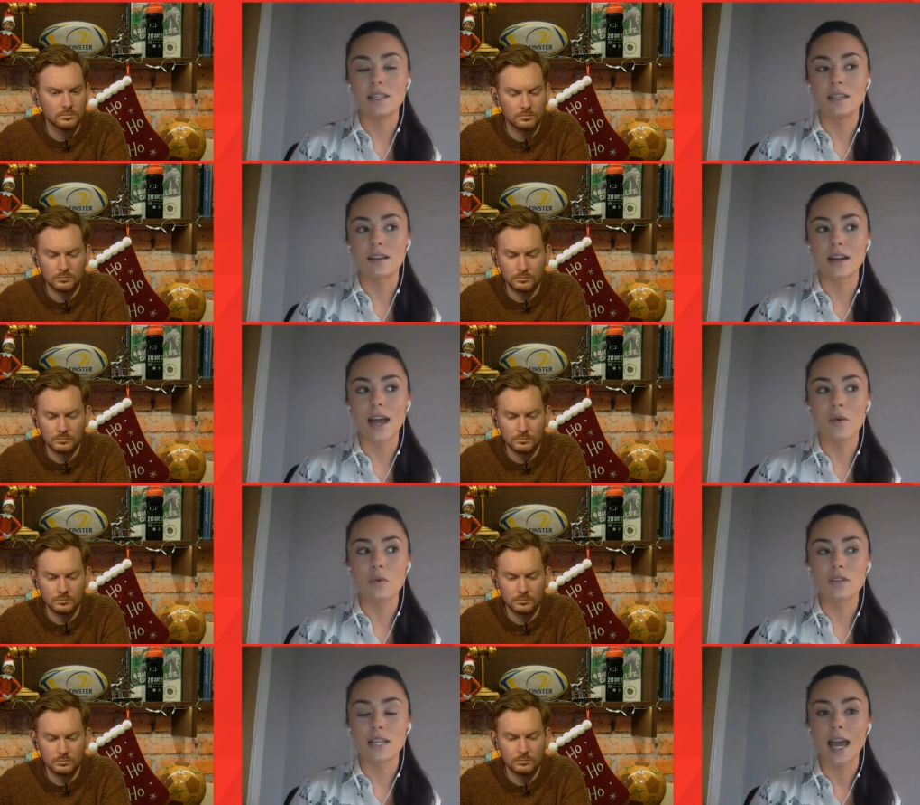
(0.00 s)
Speaker 1: We've seen her
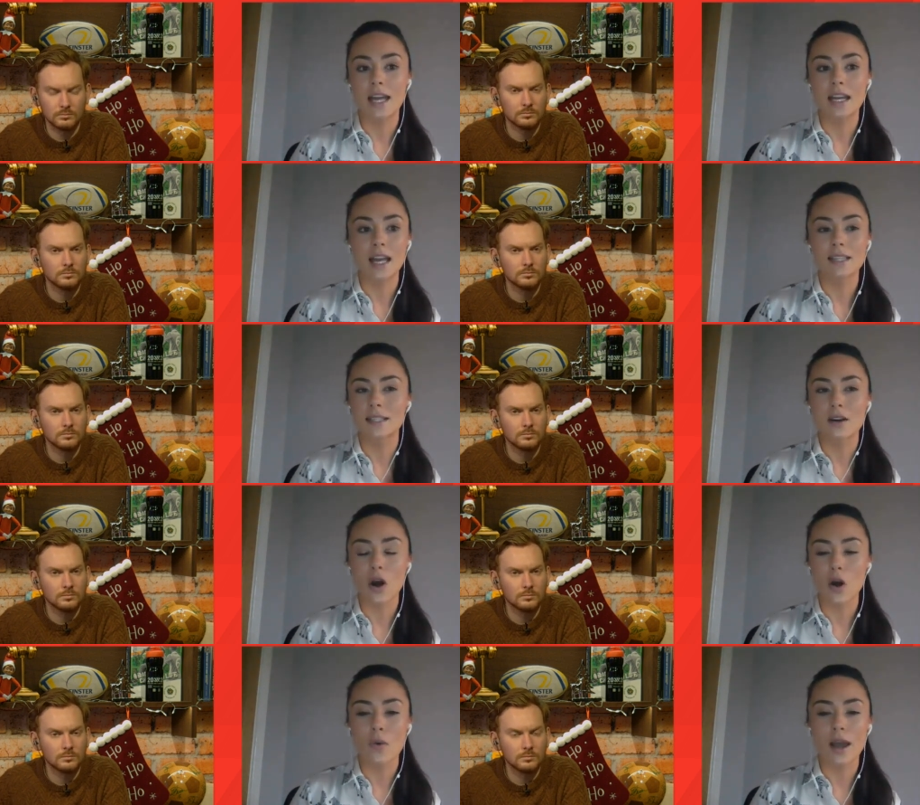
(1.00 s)
get 110
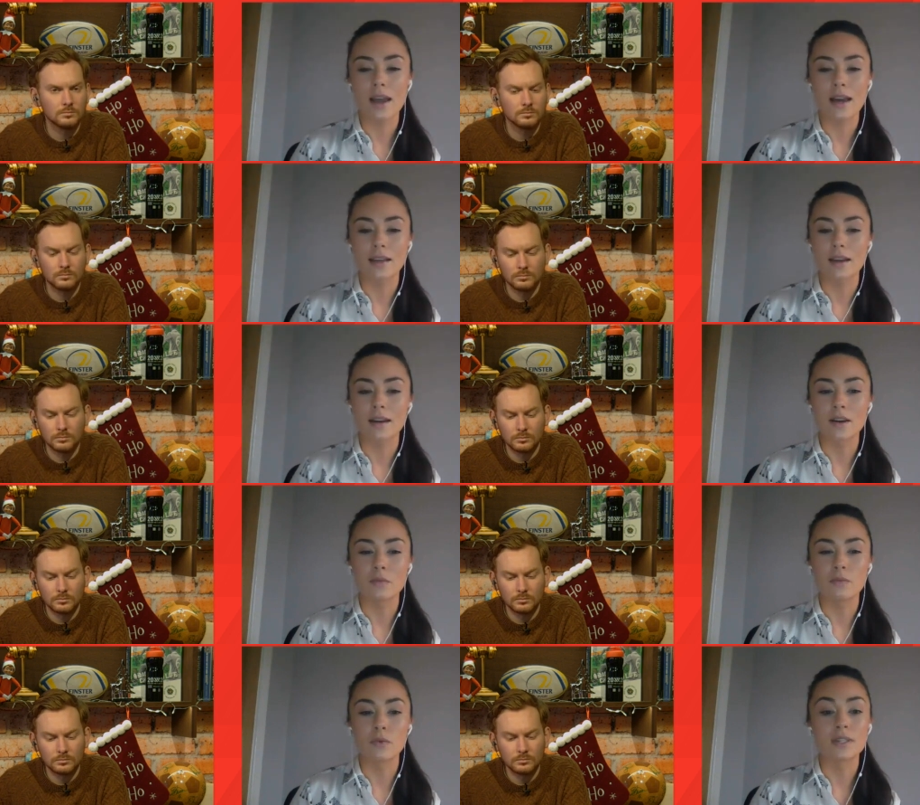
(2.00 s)
against Galway and,
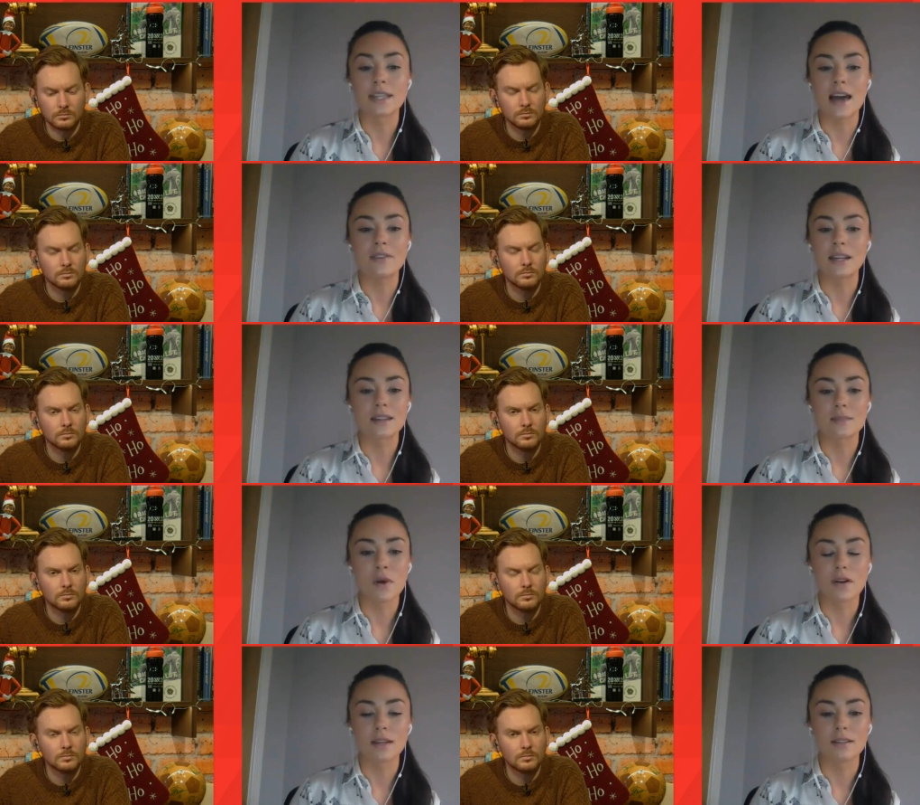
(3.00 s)
and 1-7
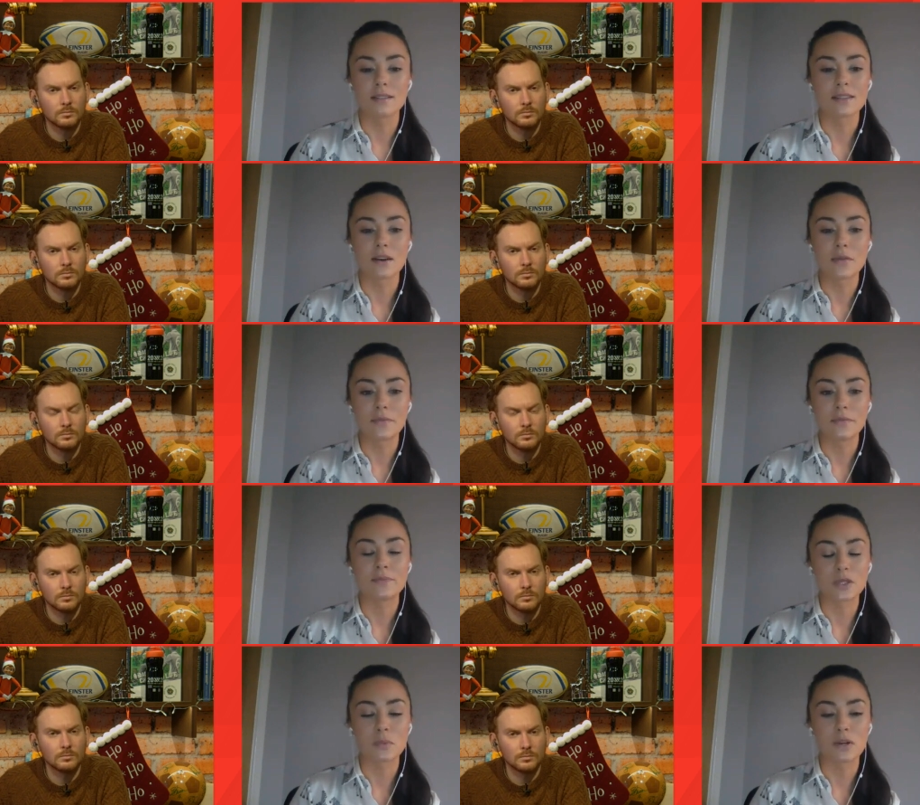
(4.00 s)
against Monaghan.
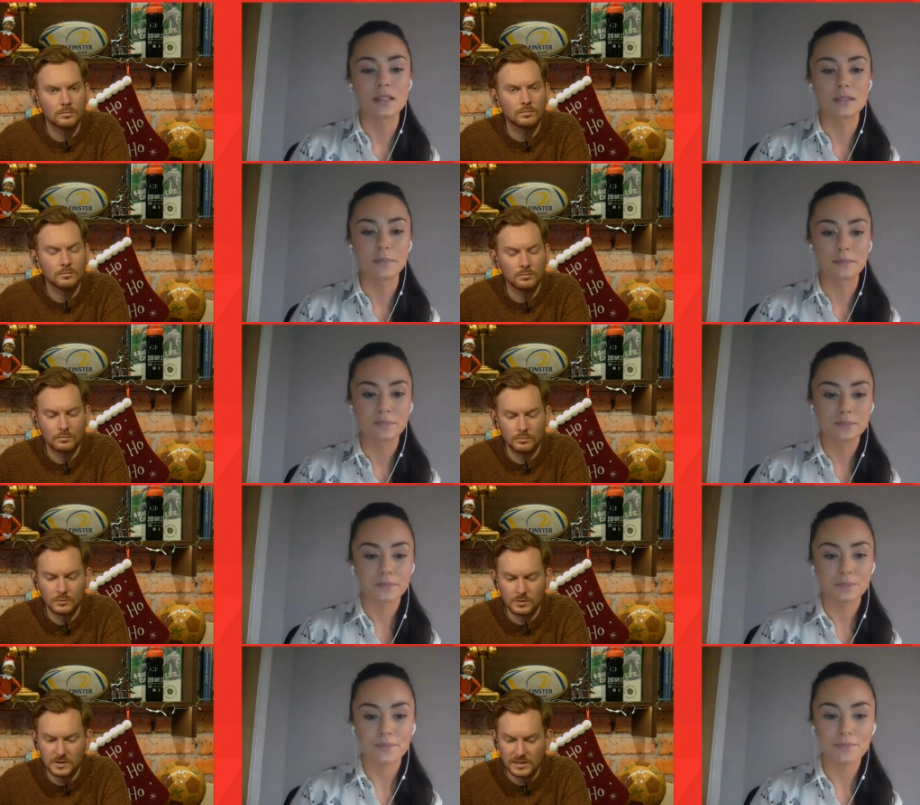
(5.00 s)
So just brilliant.
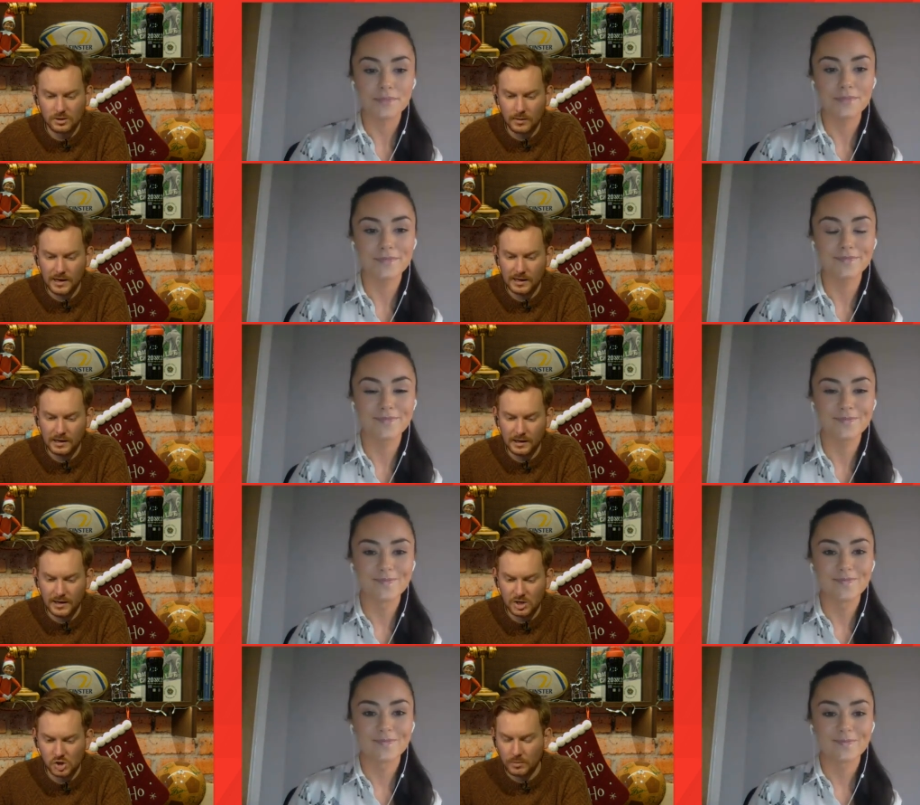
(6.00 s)
So that's
Speaker 2: Noëlle Healy
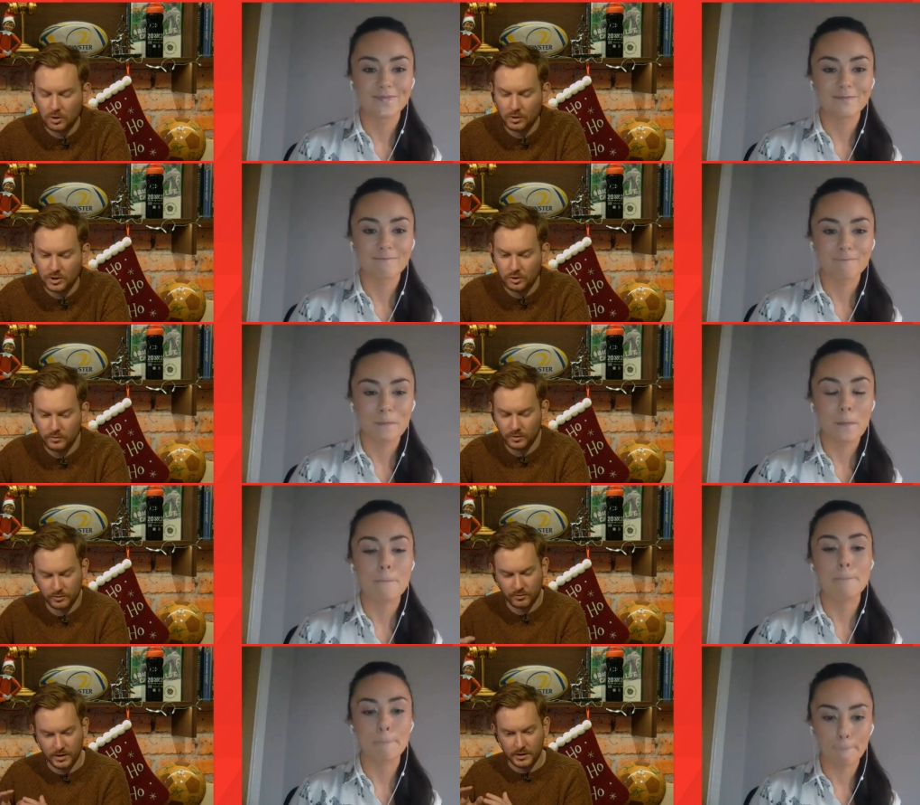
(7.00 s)
and Aisling Moloney, two of your
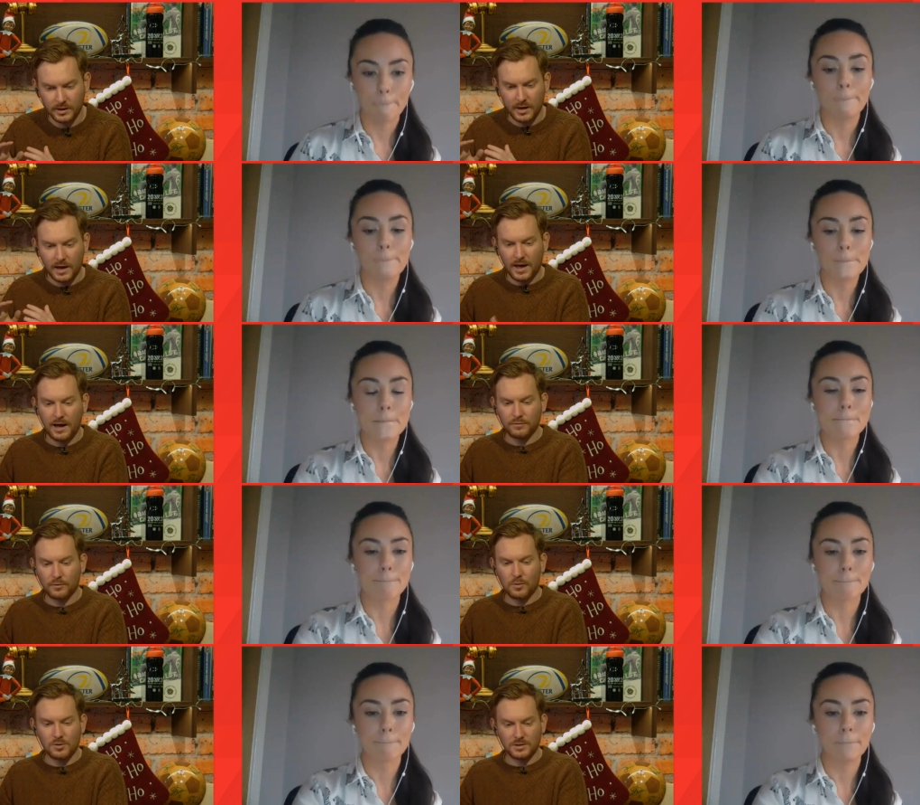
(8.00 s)
three half
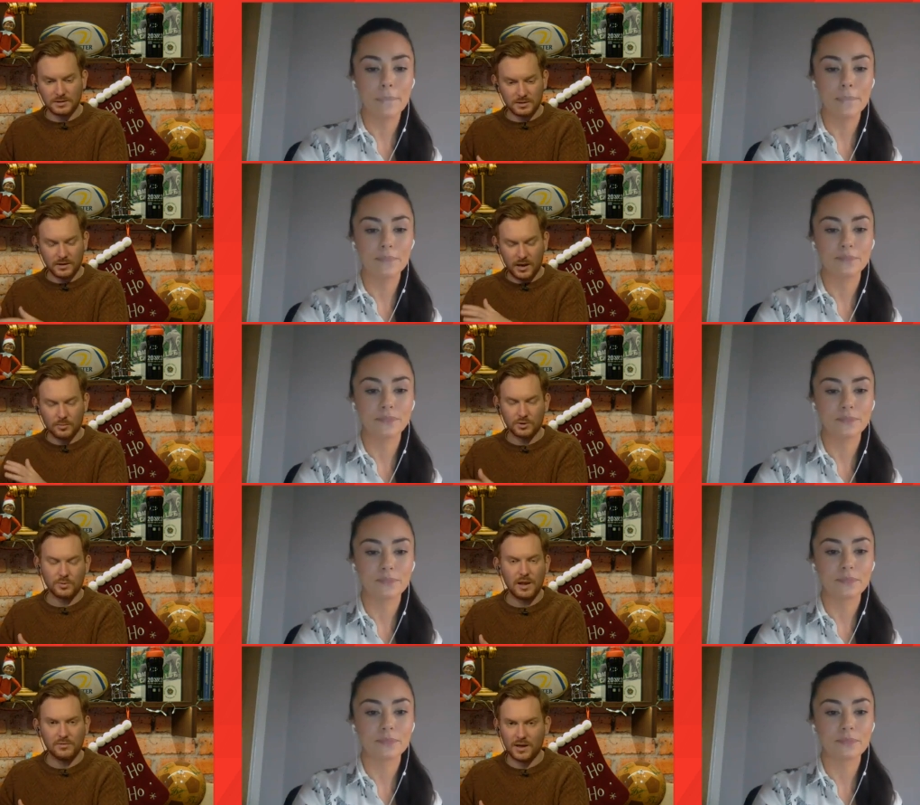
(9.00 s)
forwards. At number
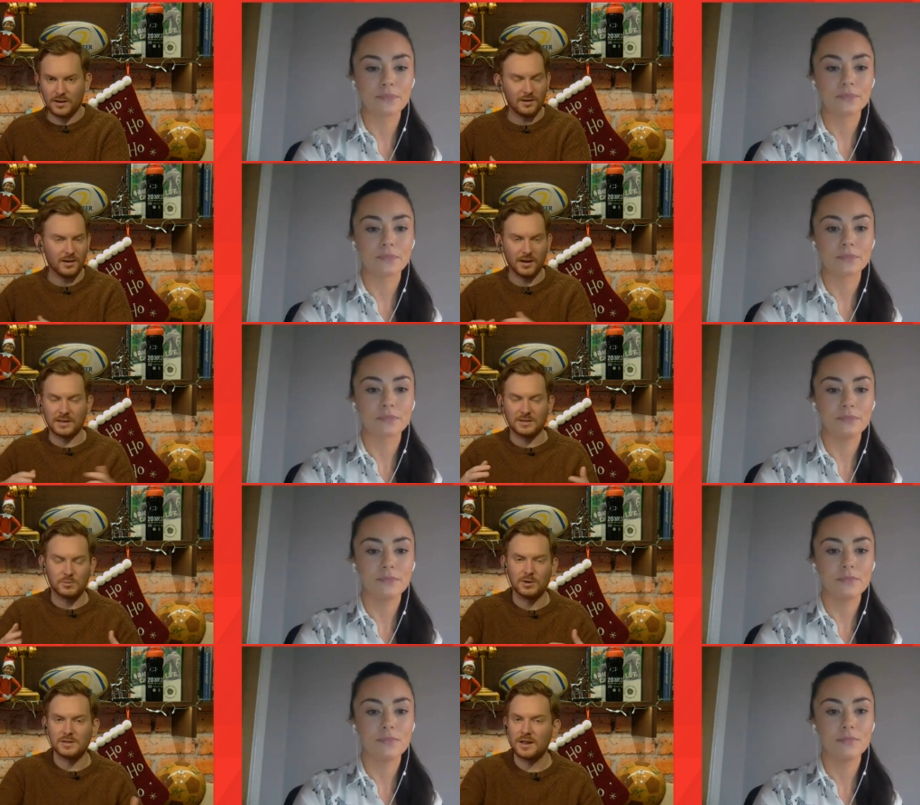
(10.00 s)
12, then, I guess
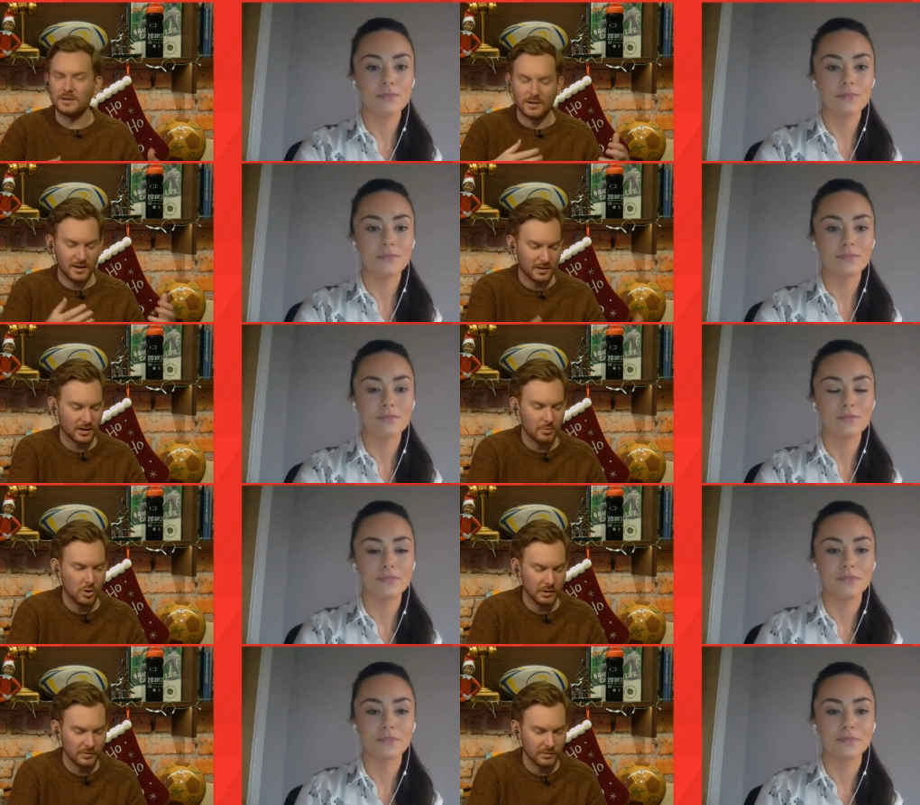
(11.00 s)
it's weird that in the, in the Camogie